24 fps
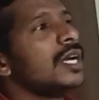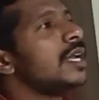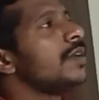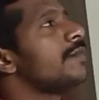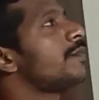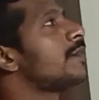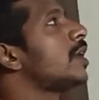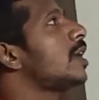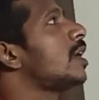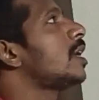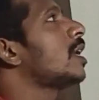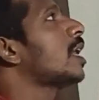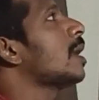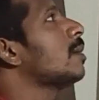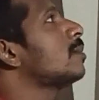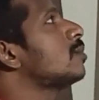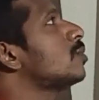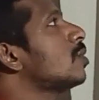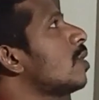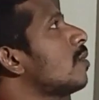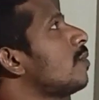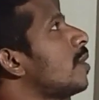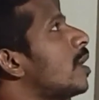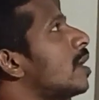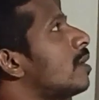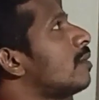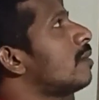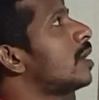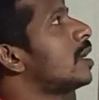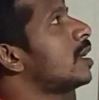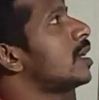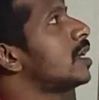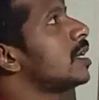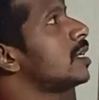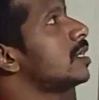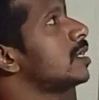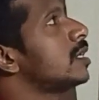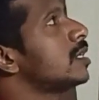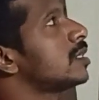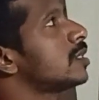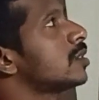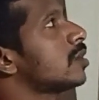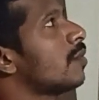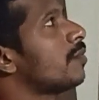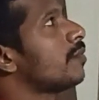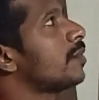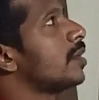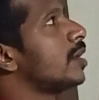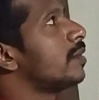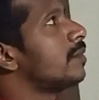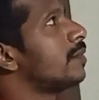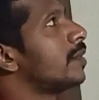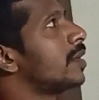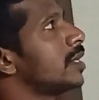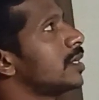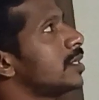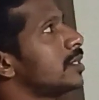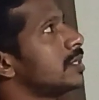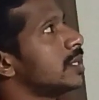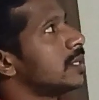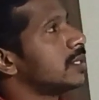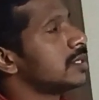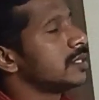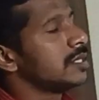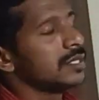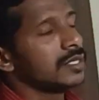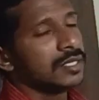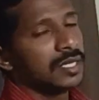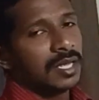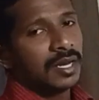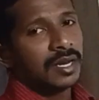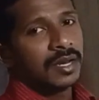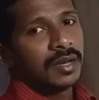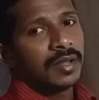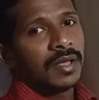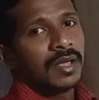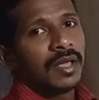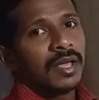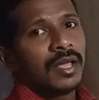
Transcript: Different types of advantages of equity shares is there.